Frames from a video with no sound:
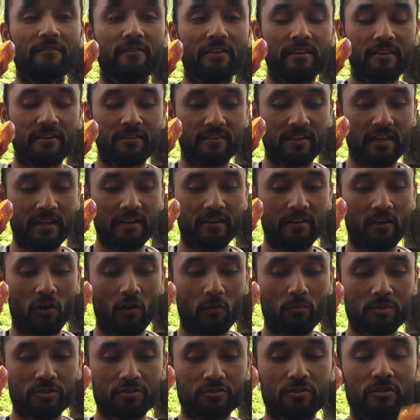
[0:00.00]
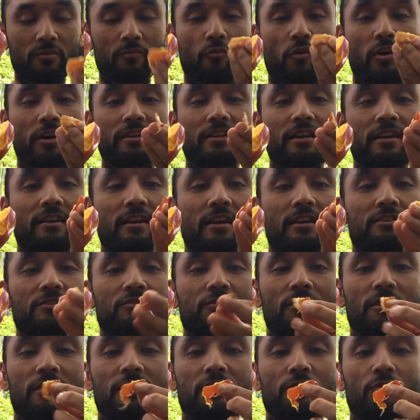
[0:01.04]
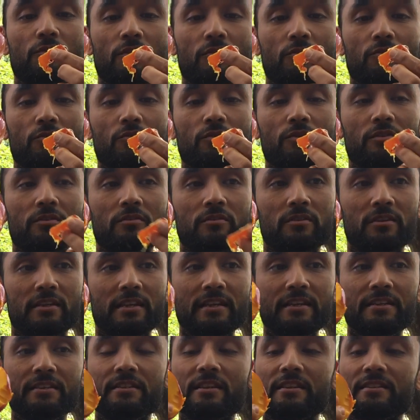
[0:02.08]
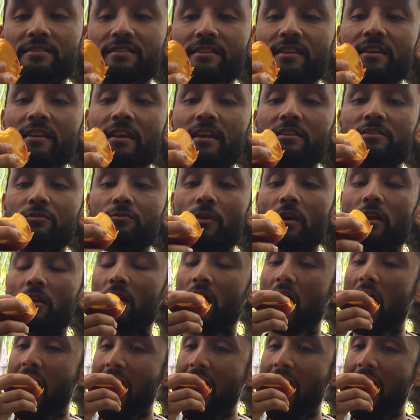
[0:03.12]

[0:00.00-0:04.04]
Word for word: very thin, almost to the point that actually you could eat the skin as well.